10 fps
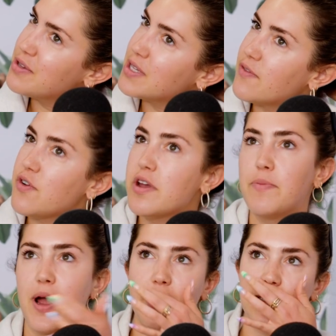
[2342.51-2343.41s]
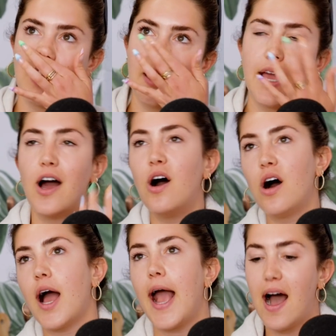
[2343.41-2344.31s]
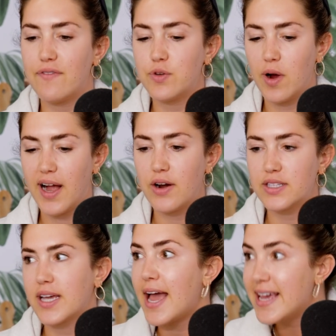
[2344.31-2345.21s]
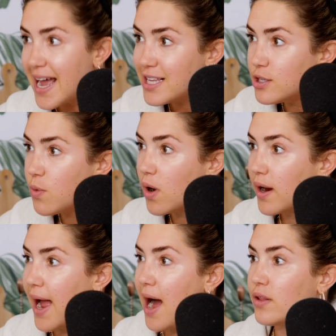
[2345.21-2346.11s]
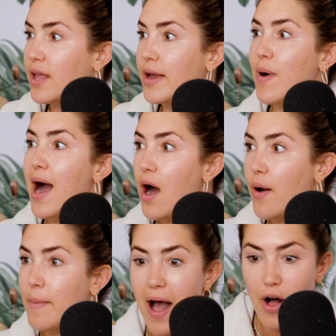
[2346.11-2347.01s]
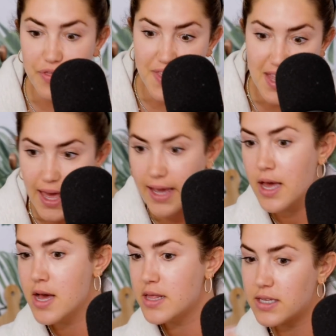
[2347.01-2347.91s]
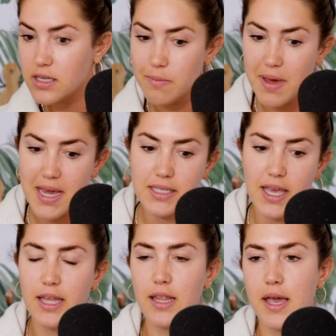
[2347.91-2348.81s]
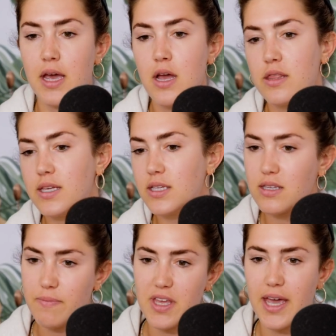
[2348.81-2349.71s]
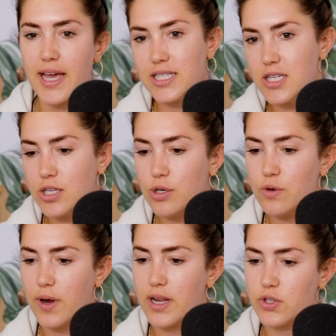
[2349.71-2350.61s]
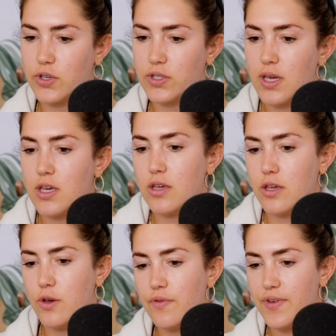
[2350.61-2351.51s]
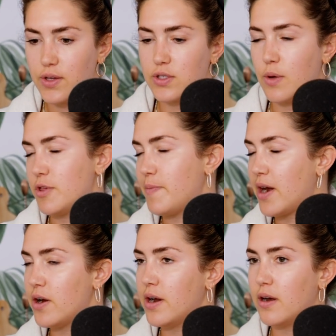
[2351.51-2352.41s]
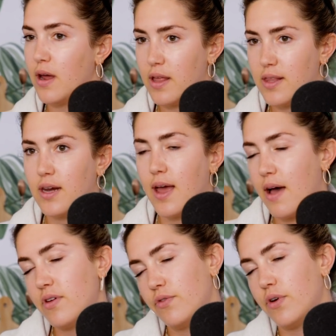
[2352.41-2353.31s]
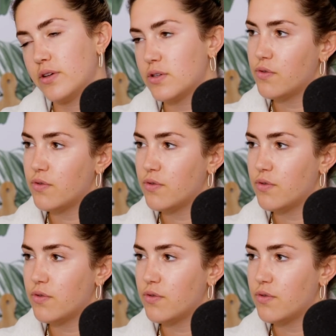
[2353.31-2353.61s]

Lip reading: you just have to rebrand. It's not like, oh, I have to work out. It's like I get to work out. Like, wow, I'm healthy. Like, this is amazing. Like, this is something I get to do. And it's just you feel so much better and then having fun is so